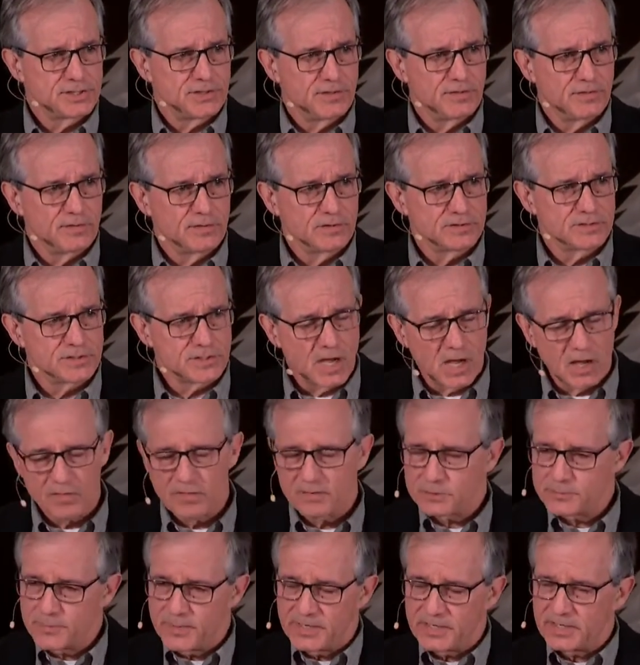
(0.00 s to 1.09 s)
there's
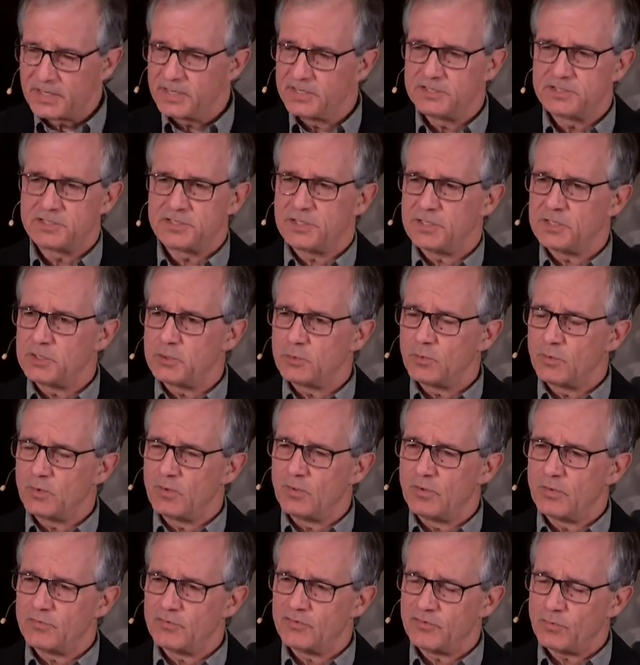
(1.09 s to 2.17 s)
been a continual